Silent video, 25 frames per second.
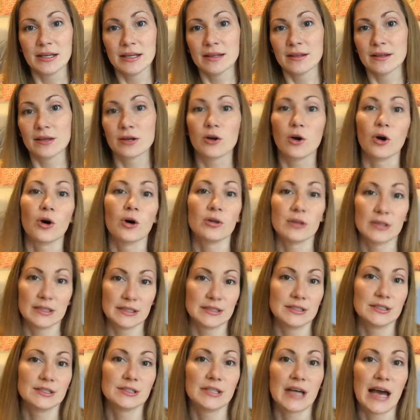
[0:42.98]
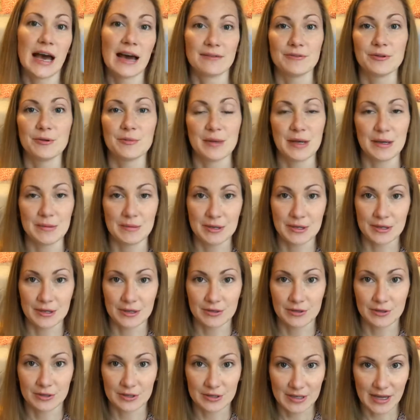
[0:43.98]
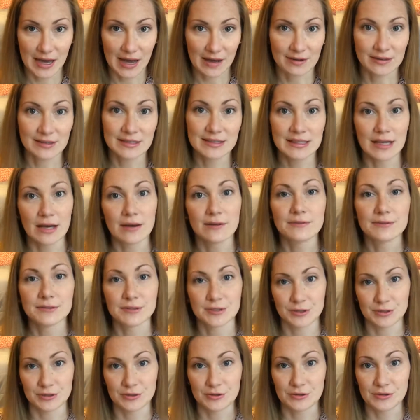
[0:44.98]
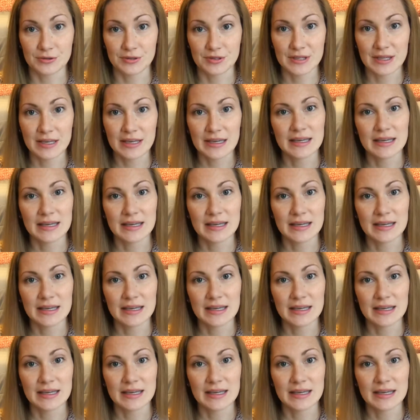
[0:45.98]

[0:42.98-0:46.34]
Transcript: the goal is to have your baby learn how to self-soothe,